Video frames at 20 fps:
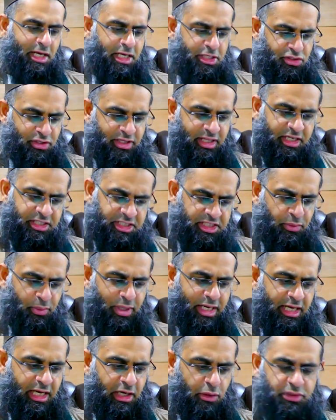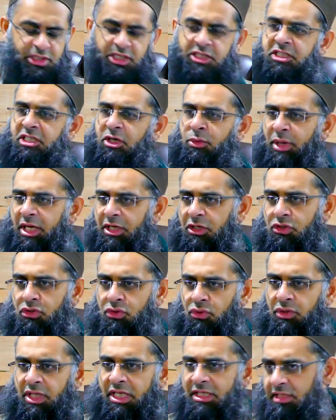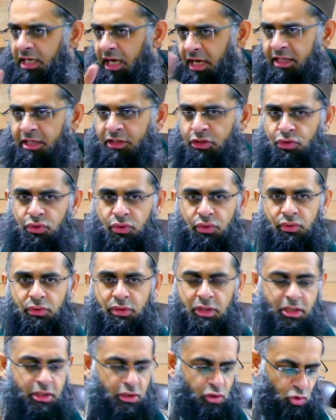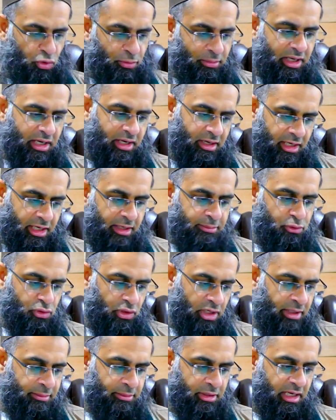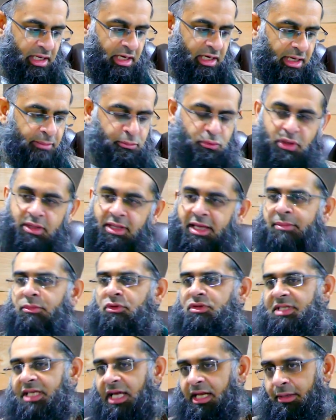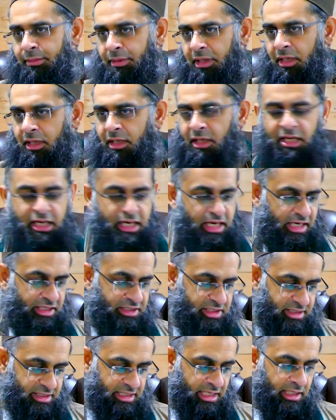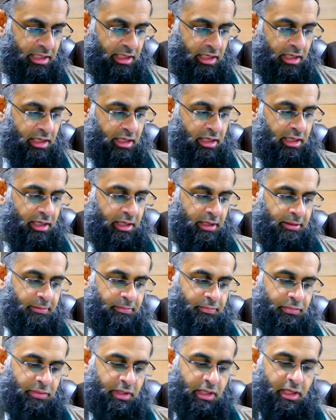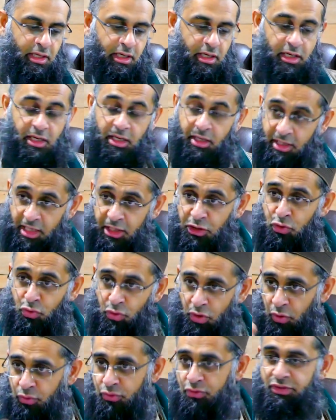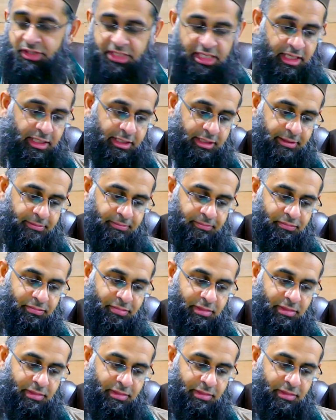So then she went out and she went to these other two, Umara ibn Amr and Abdullah ibn Salama. And she said, can you go to Zayd